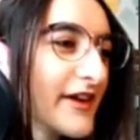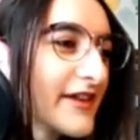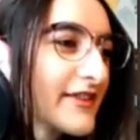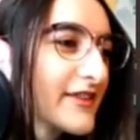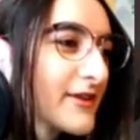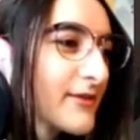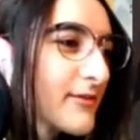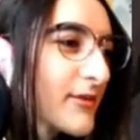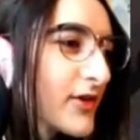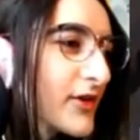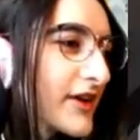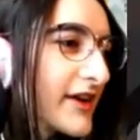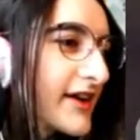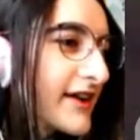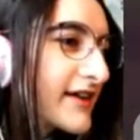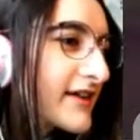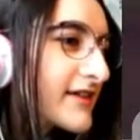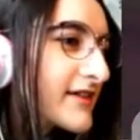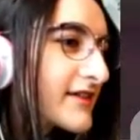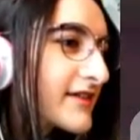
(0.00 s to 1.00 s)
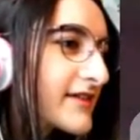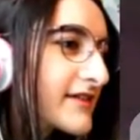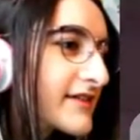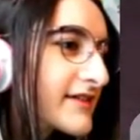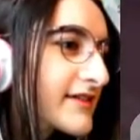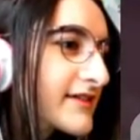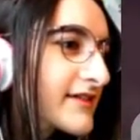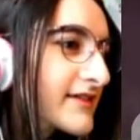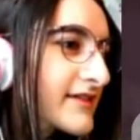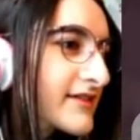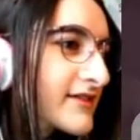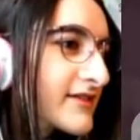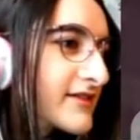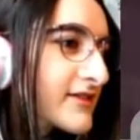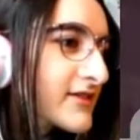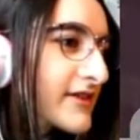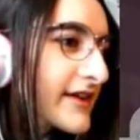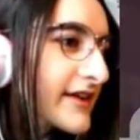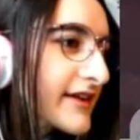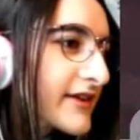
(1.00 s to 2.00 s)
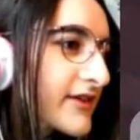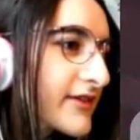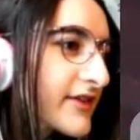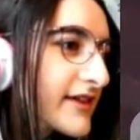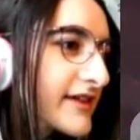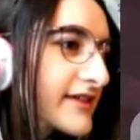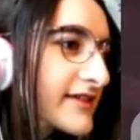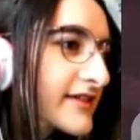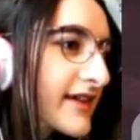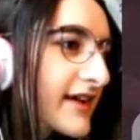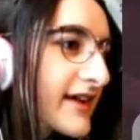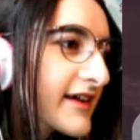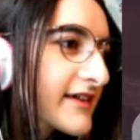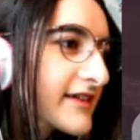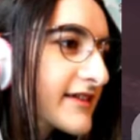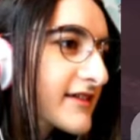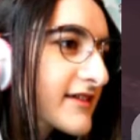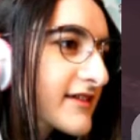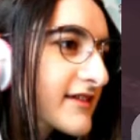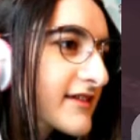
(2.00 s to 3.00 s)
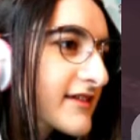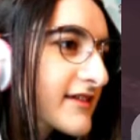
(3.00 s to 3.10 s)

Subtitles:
in the morning. Do I know these guys?